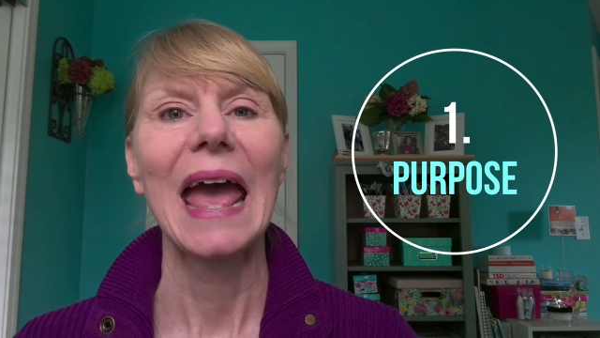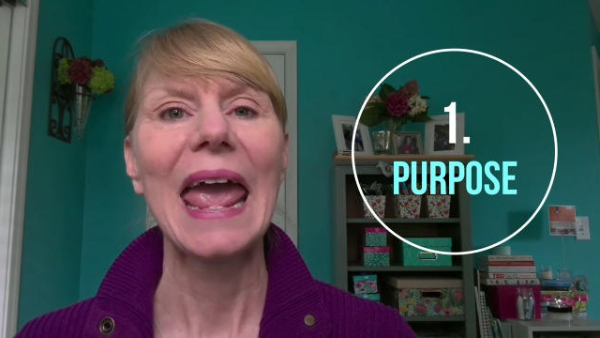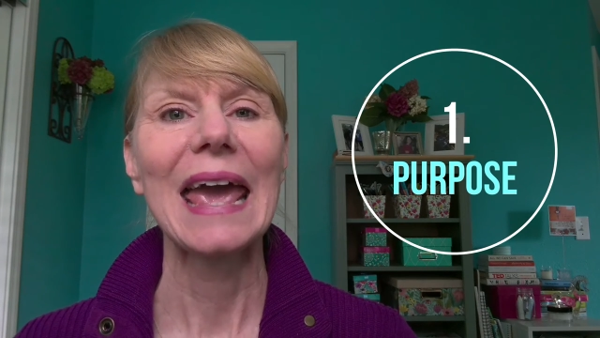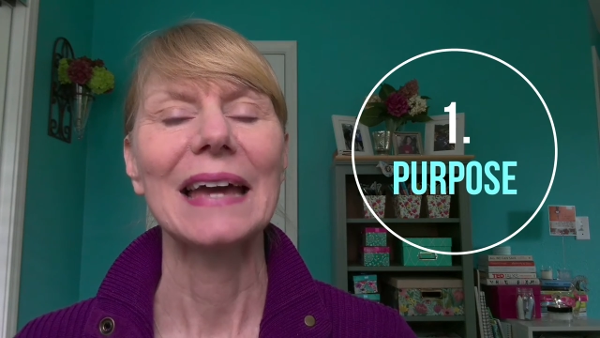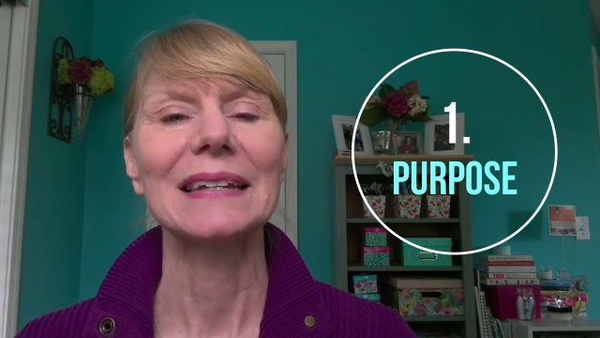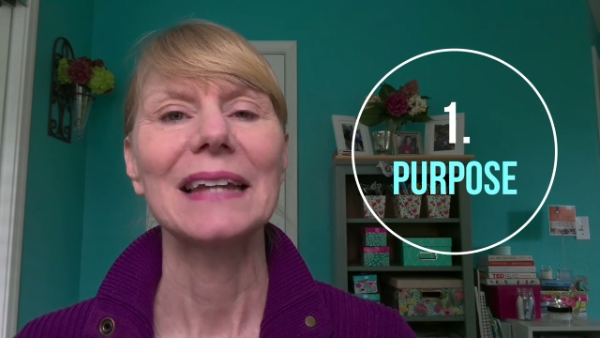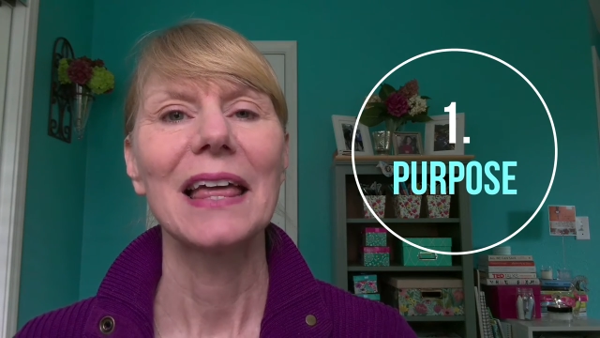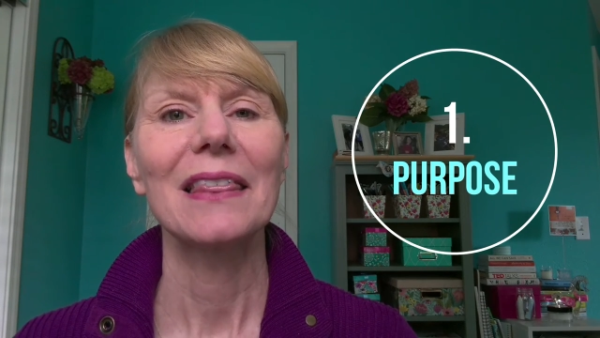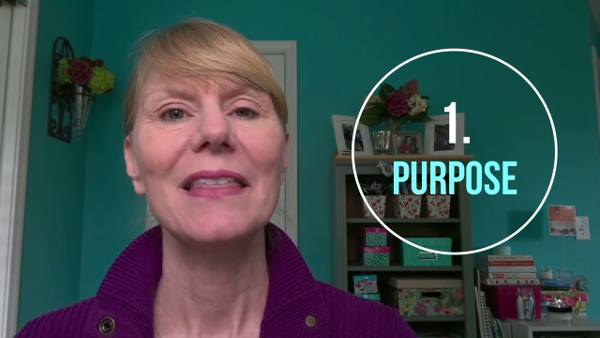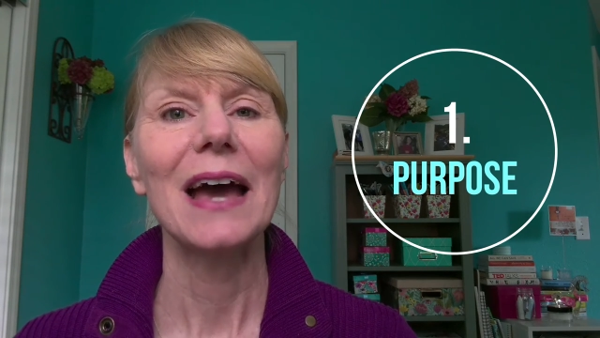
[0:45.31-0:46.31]
And
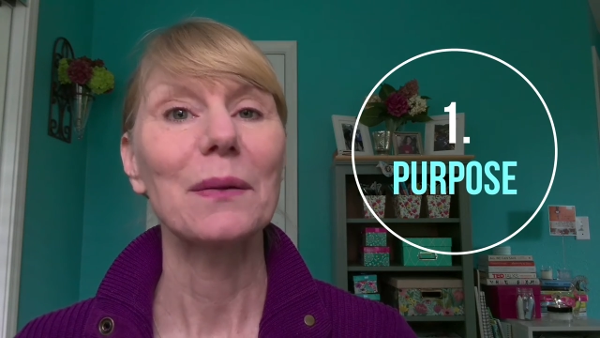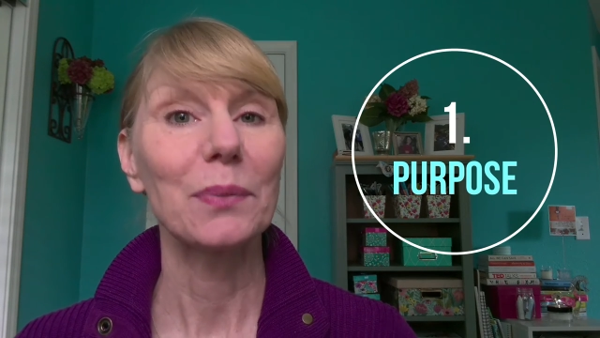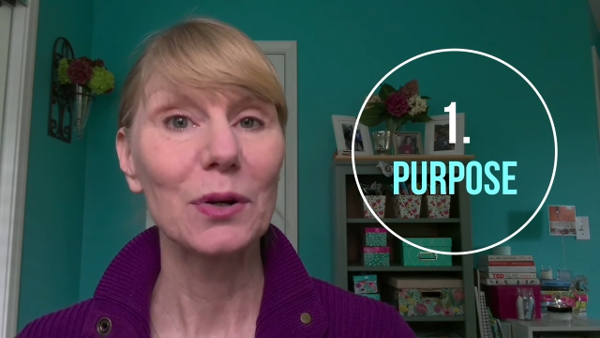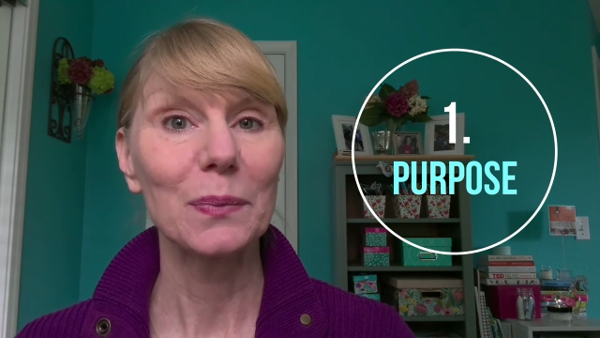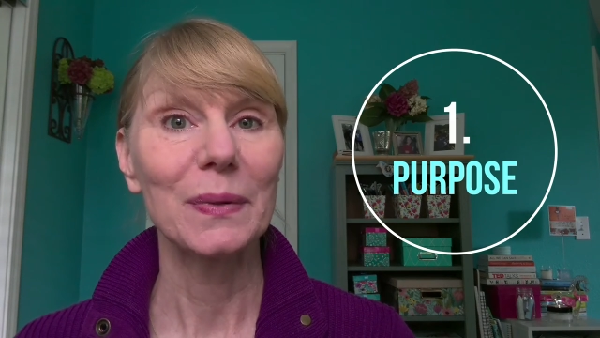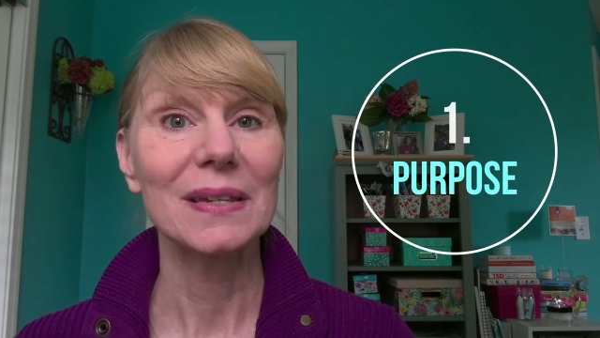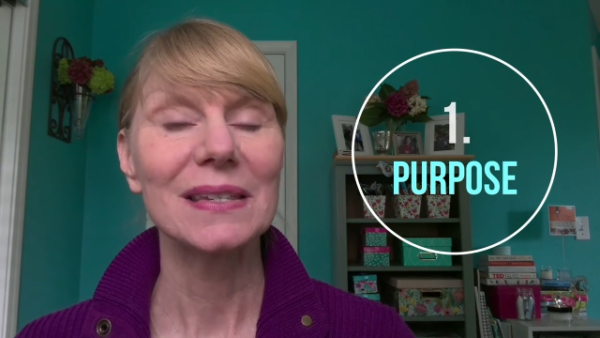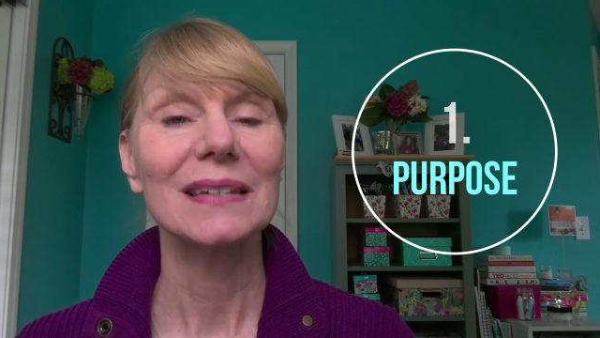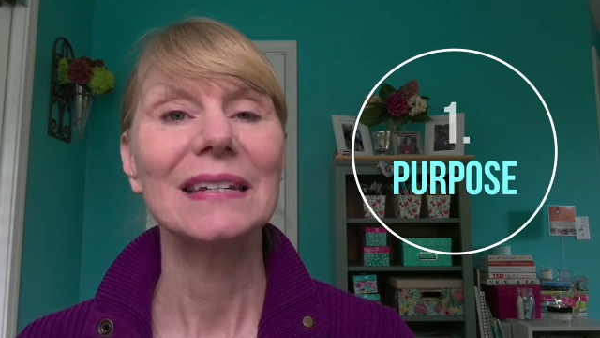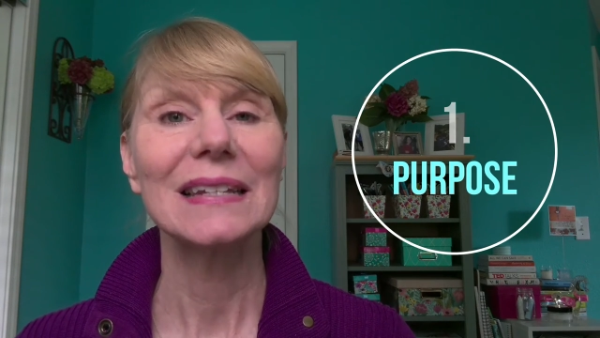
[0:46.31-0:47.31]
that
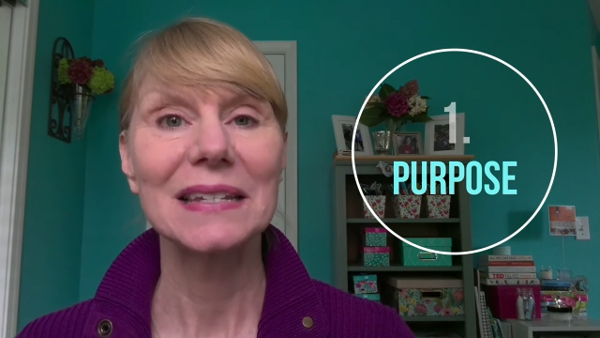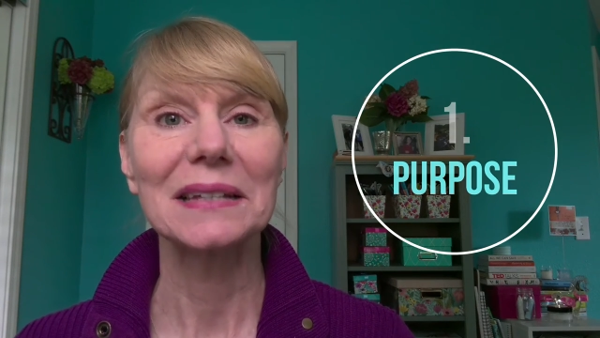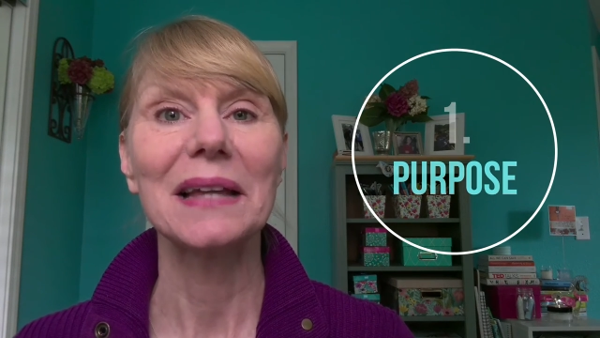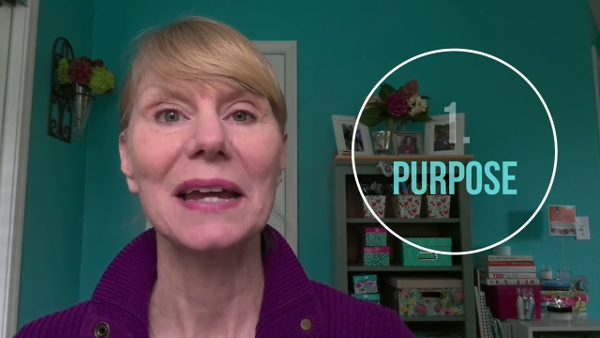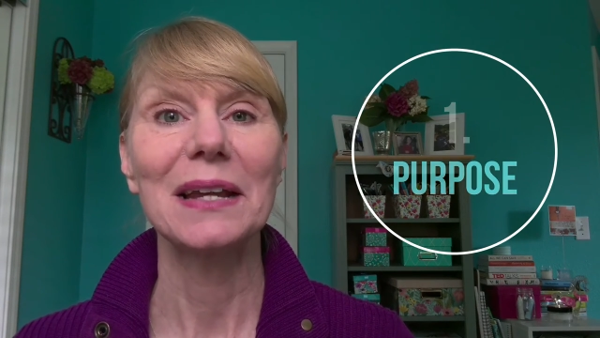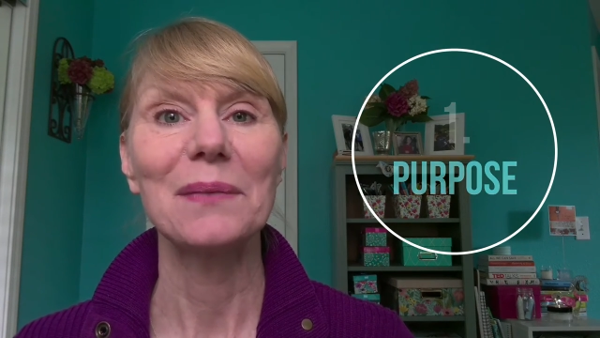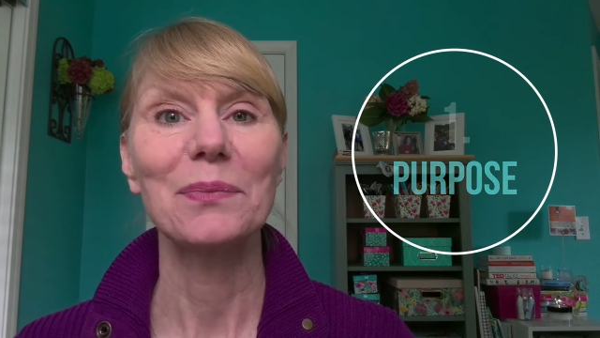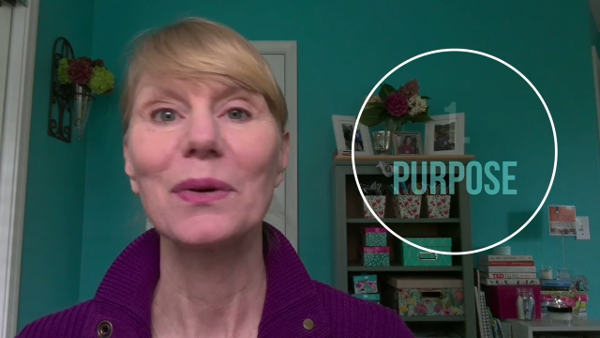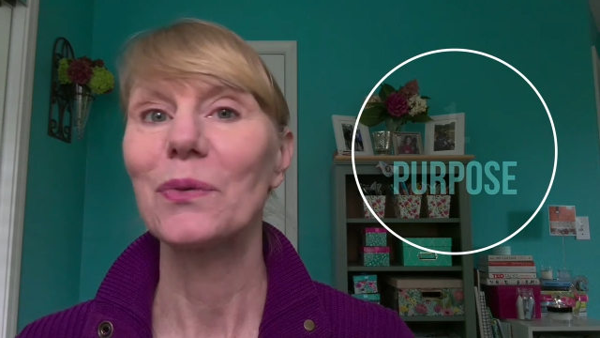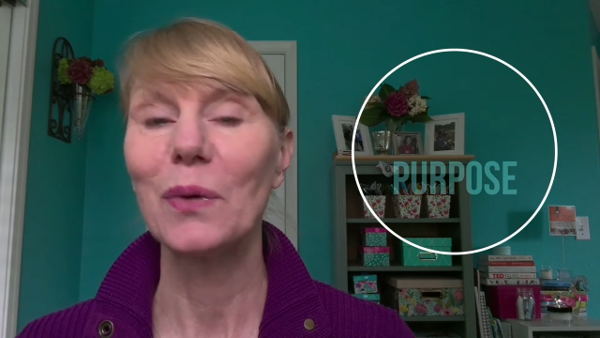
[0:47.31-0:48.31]
purpose needs to line up
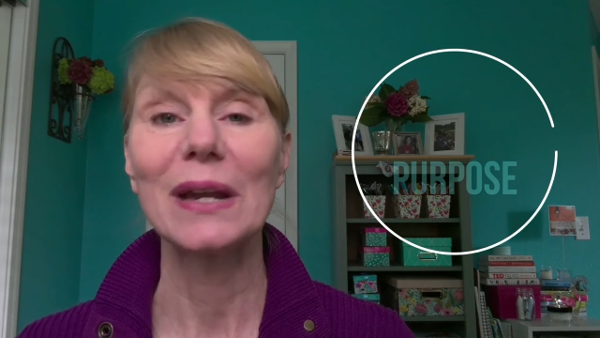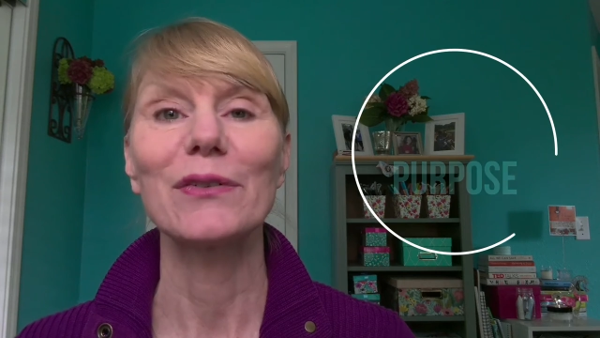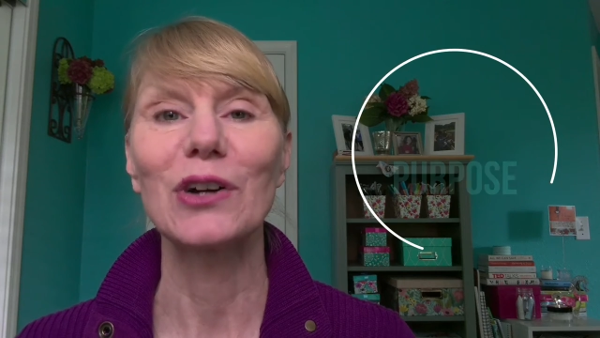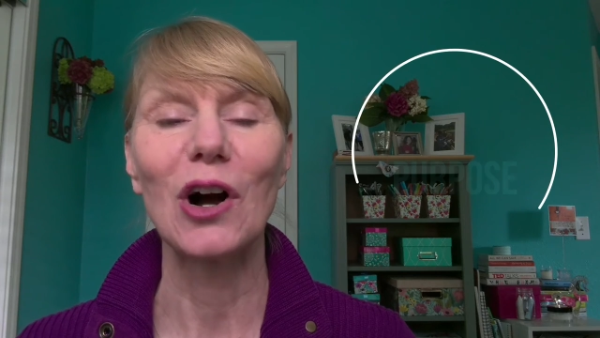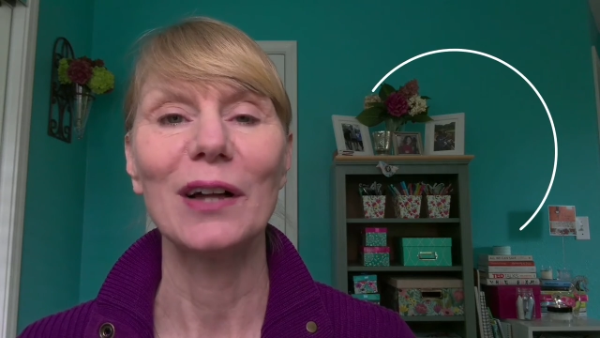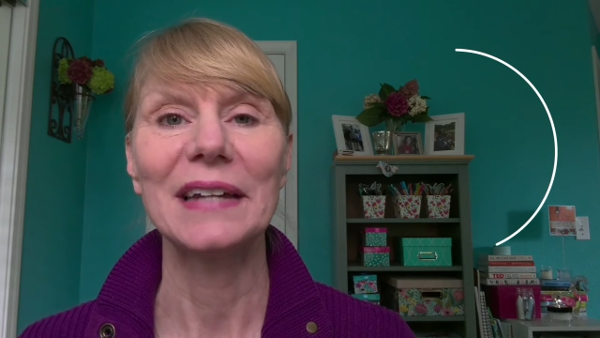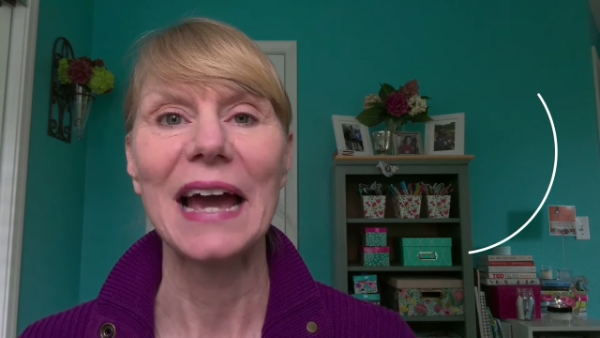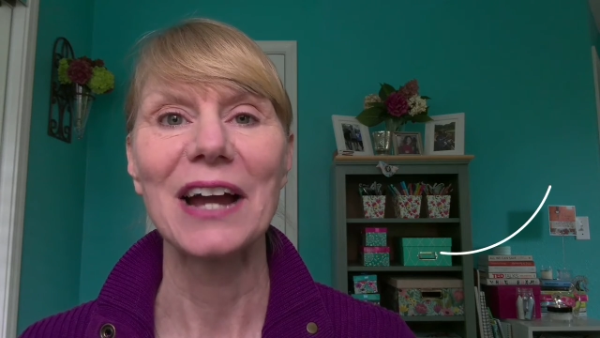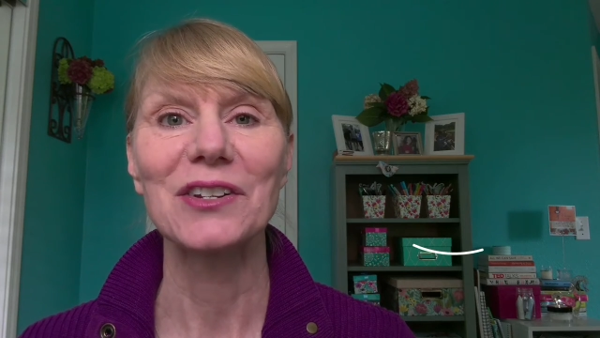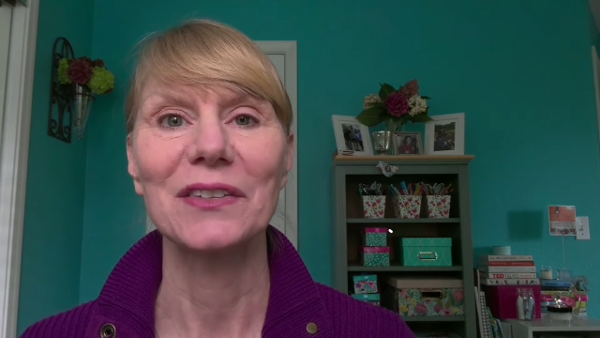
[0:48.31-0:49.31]
with whatever call to
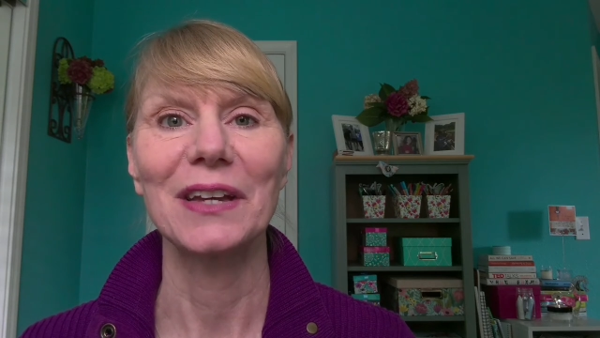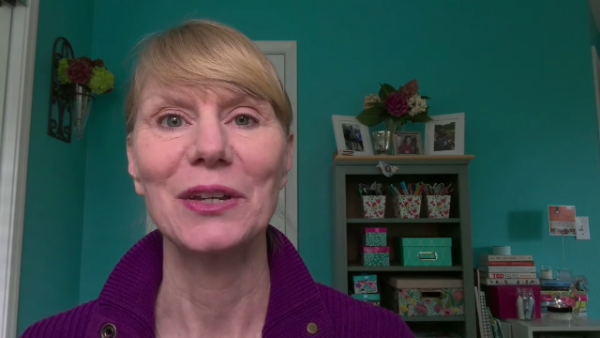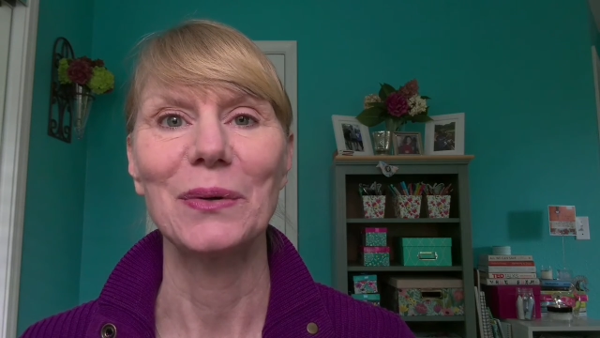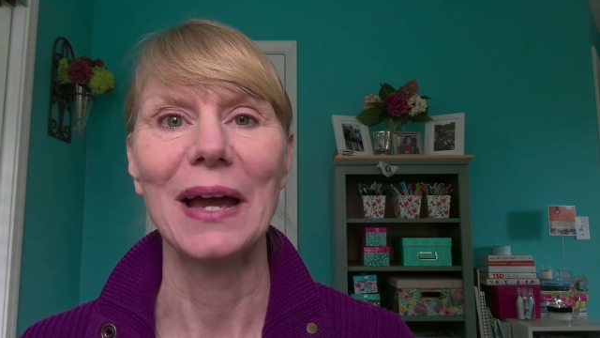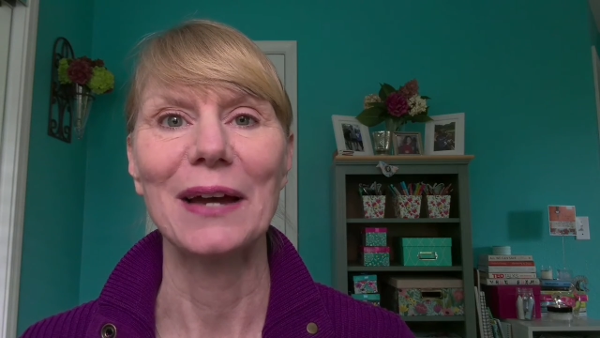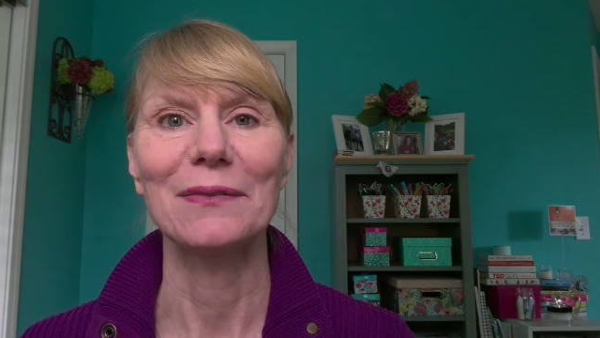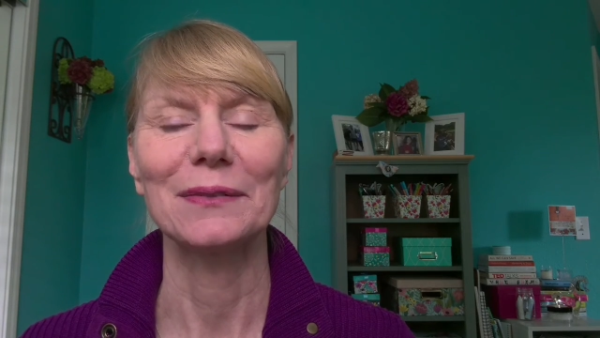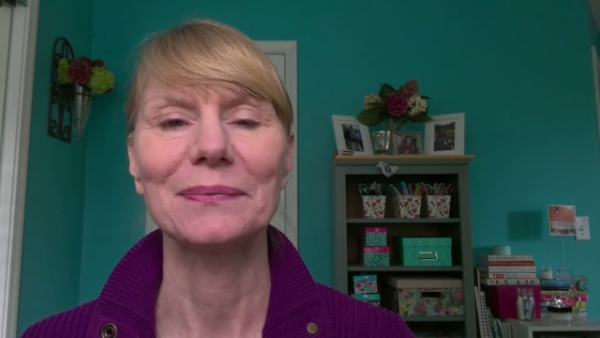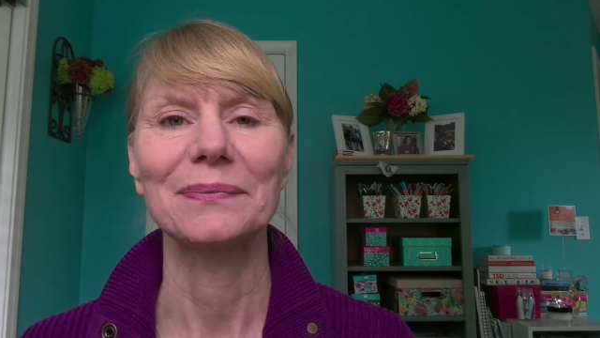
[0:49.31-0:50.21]
action that you have.